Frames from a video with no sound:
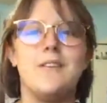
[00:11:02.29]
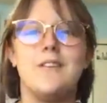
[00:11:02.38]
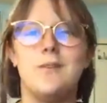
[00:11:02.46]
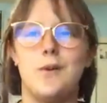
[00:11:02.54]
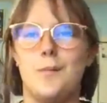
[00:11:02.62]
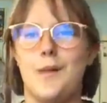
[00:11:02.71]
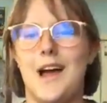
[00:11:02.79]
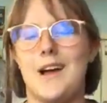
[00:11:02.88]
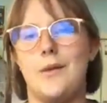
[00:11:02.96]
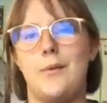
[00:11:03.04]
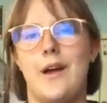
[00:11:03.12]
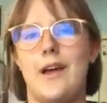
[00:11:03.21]
just do a black
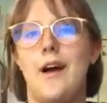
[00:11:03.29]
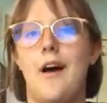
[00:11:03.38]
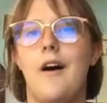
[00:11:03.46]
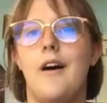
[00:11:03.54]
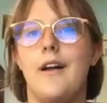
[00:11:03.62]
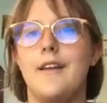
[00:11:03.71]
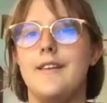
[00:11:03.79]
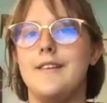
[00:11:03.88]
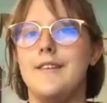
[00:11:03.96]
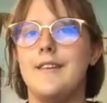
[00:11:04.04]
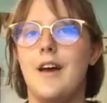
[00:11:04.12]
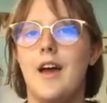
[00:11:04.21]
and white
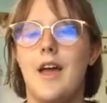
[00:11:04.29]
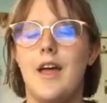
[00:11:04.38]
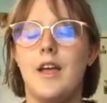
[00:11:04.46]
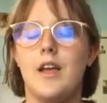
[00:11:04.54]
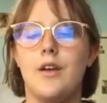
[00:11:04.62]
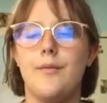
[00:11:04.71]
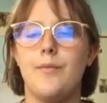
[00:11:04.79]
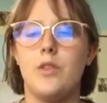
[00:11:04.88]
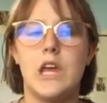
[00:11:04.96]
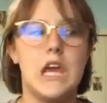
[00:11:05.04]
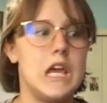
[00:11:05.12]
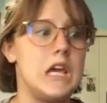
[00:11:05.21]
on a
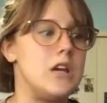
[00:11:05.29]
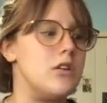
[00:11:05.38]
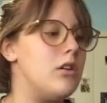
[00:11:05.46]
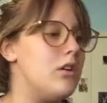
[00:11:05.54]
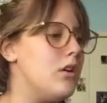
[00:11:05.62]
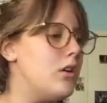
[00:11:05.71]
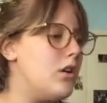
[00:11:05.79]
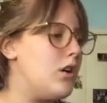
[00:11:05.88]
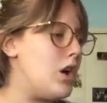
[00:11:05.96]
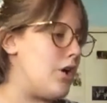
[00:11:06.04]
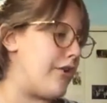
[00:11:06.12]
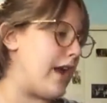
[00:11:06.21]
key
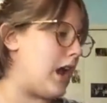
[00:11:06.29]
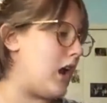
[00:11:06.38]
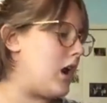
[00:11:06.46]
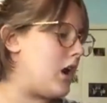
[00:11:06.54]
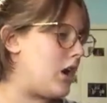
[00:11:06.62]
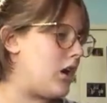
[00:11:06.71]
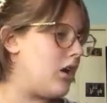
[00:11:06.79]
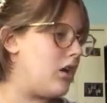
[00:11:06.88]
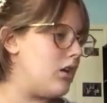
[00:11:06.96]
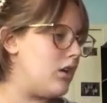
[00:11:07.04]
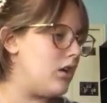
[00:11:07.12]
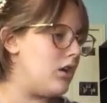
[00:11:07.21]
ring.
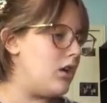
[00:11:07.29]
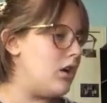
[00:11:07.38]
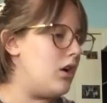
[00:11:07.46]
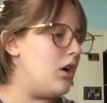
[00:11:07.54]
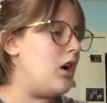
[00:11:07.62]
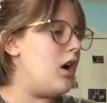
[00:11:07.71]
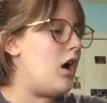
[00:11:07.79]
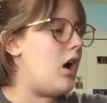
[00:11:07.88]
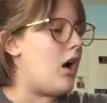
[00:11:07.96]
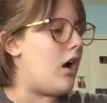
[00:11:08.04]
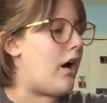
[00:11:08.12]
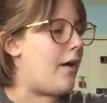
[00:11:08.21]

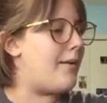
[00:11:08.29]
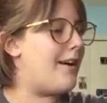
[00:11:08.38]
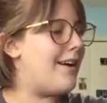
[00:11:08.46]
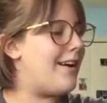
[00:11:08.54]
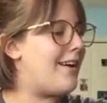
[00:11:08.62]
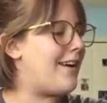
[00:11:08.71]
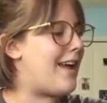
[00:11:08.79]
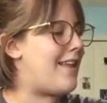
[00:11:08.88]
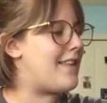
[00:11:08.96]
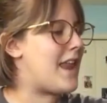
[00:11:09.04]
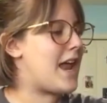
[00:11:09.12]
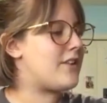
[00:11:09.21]

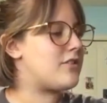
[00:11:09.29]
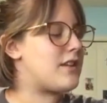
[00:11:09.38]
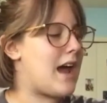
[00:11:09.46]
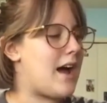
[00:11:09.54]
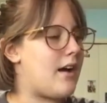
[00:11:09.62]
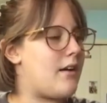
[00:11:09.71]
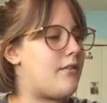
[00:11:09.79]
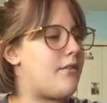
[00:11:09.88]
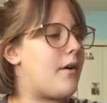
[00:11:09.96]
And then I just have